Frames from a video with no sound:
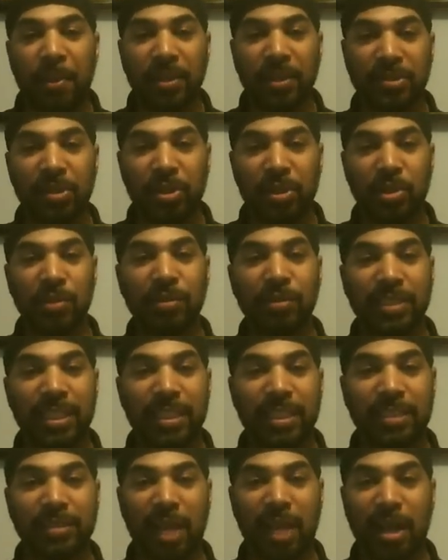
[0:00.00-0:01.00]

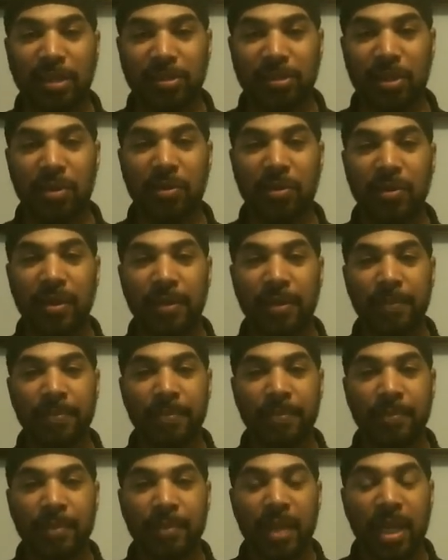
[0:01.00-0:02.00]
Persecution is also
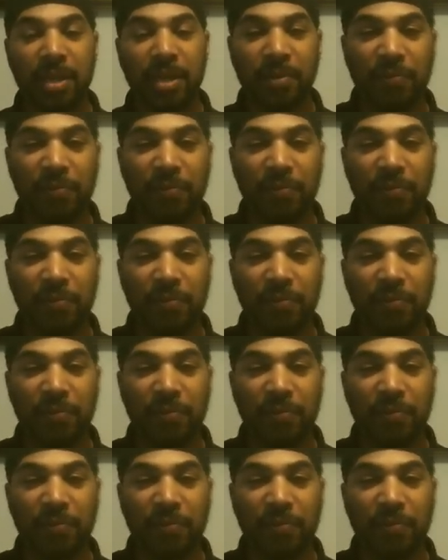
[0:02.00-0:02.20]
in